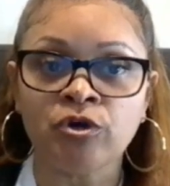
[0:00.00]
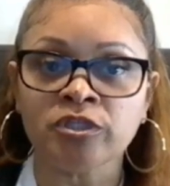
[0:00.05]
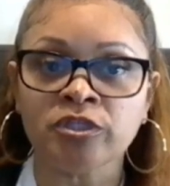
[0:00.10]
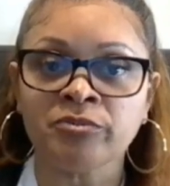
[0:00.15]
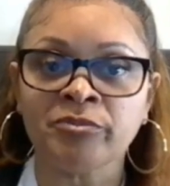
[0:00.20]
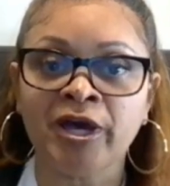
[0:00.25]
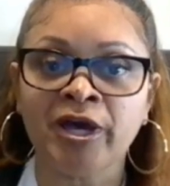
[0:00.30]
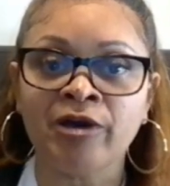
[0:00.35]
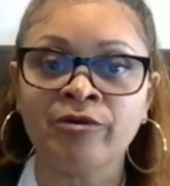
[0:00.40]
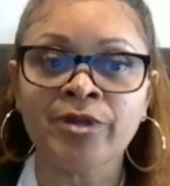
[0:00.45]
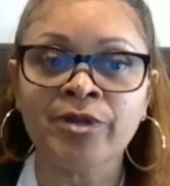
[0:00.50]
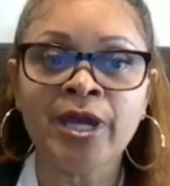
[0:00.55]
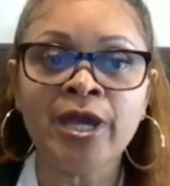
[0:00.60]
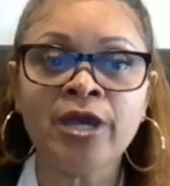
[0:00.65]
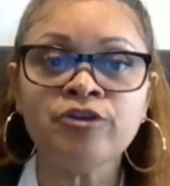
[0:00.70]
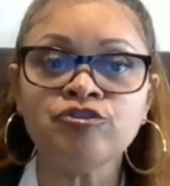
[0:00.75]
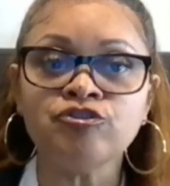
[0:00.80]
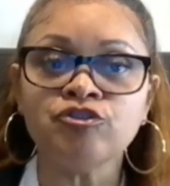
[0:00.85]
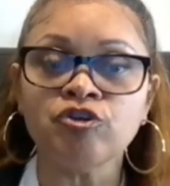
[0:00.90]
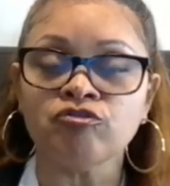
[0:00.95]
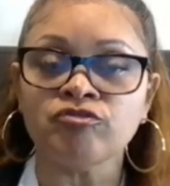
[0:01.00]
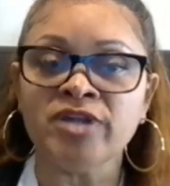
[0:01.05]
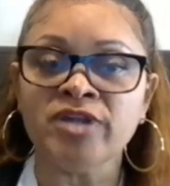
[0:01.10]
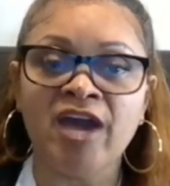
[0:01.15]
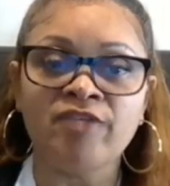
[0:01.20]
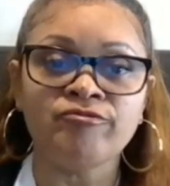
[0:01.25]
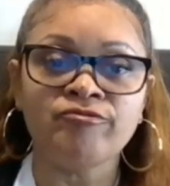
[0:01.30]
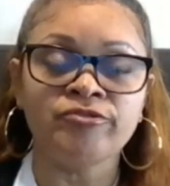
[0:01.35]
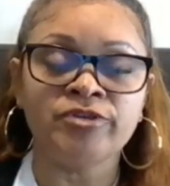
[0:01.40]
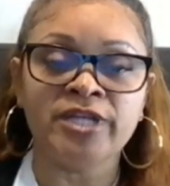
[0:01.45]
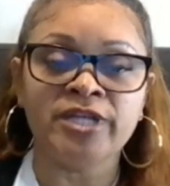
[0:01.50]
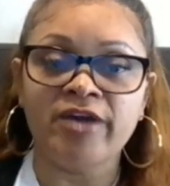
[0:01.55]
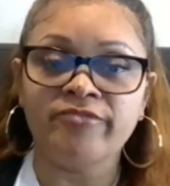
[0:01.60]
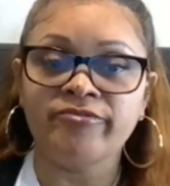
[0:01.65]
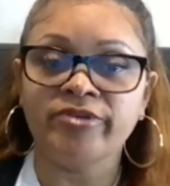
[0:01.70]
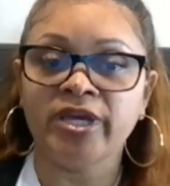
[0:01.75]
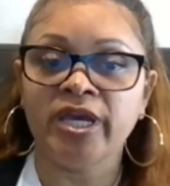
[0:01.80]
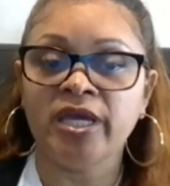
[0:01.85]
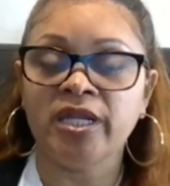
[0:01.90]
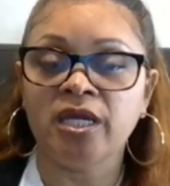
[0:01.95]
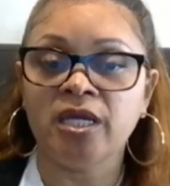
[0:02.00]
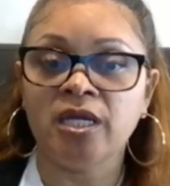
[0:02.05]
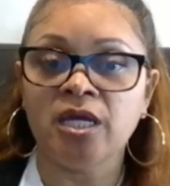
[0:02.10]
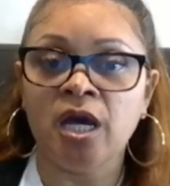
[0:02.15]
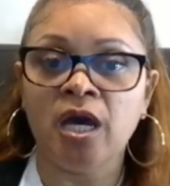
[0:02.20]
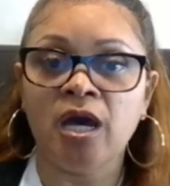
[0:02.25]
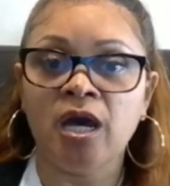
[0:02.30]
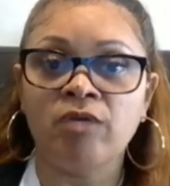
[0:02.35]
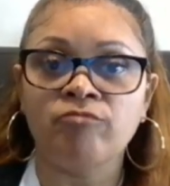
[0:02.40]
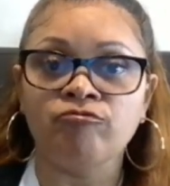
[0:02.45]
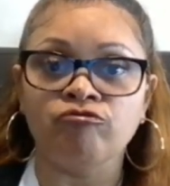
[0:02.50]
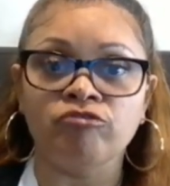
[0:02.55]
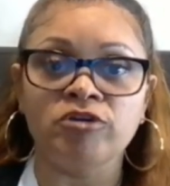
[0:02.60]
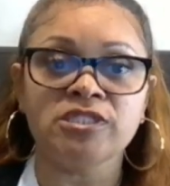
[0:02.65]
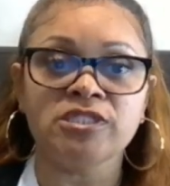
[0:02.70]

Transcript: We even talked about, navigating